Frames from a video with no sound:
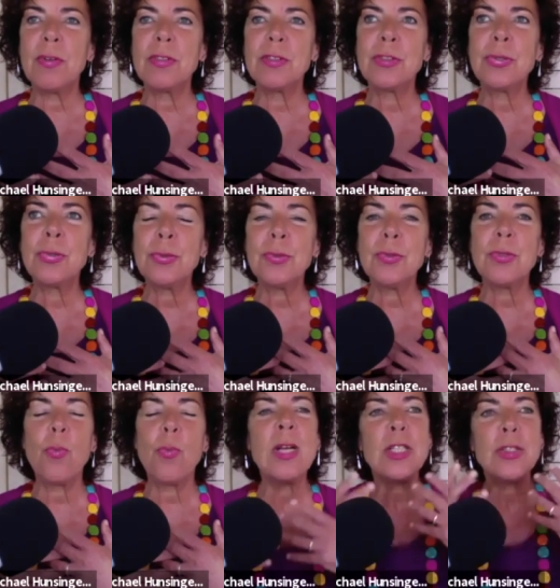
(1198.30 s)
tools,
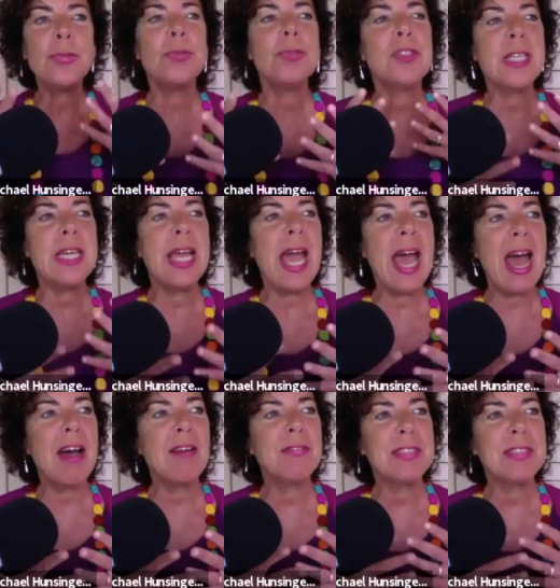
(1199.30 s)
what tools do you
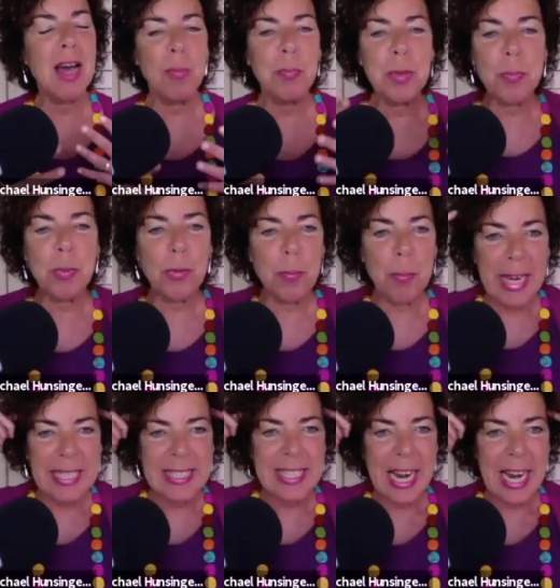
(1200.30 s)
have to help people
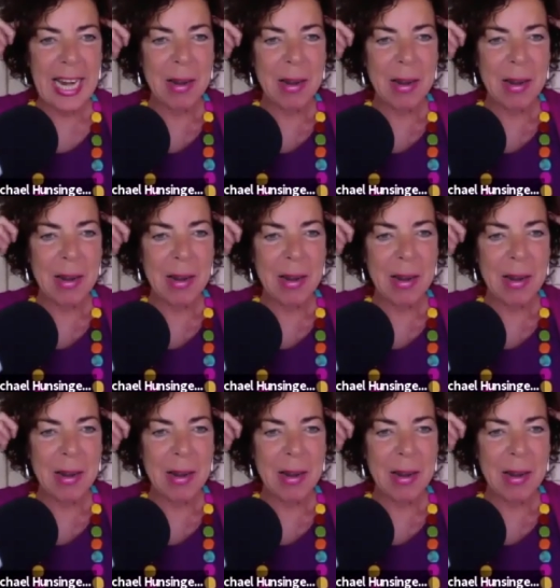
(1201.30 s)
maintain a